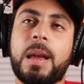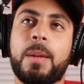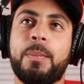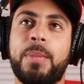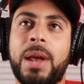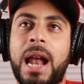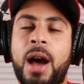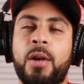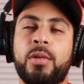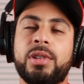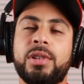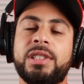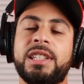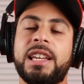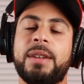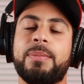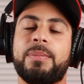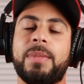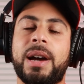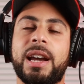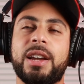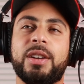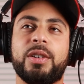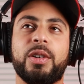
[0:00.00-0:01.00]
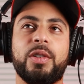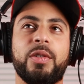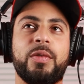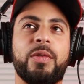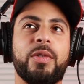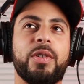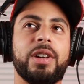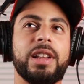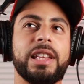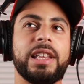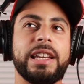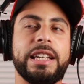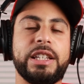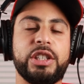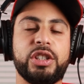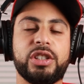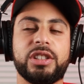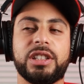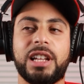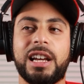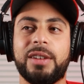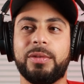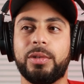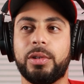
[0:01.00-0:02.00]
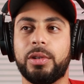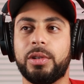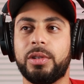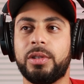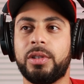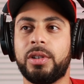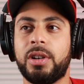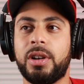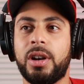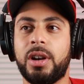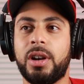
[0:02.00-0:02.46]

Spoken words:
But I would say my goal for each level,